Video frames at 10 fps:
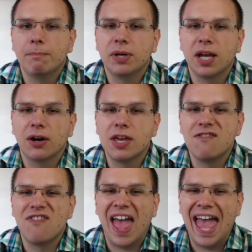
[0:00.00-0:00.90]
But now,
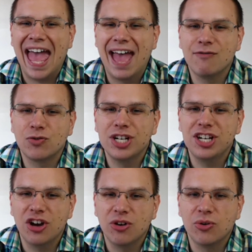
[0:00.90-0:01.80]
if every
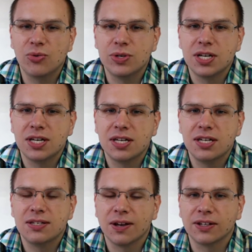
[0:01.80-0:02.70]
node
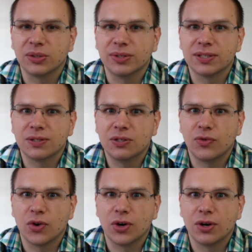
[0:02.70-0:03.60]
is also a
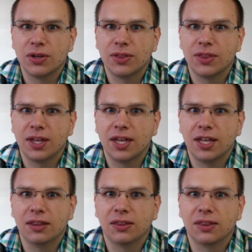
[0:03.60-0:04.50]
server,
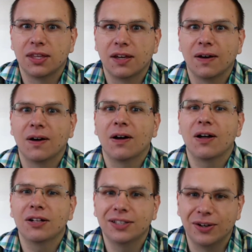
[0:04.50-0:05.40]
then they
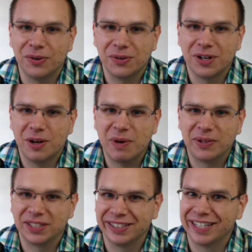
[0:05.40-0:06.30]
all know
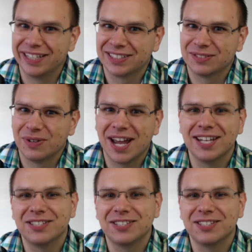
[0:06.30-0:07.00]
about the links, right?